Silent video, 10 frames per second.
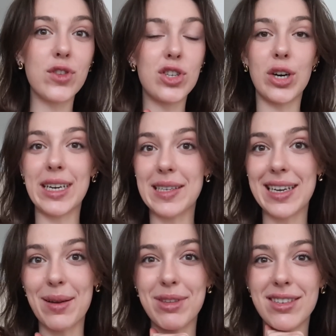Starting to
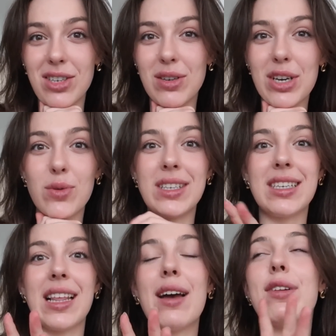set up the studio. We
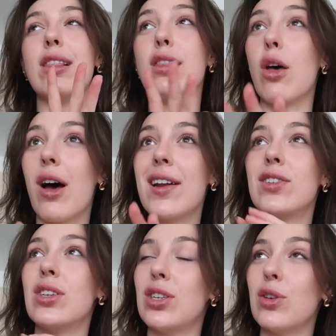still have a lot
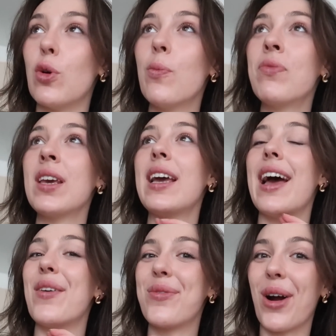to do
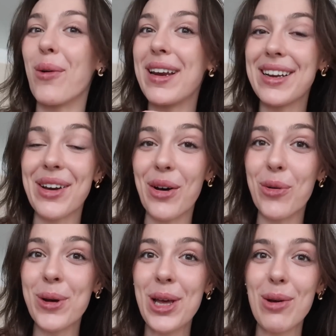and a far way to go,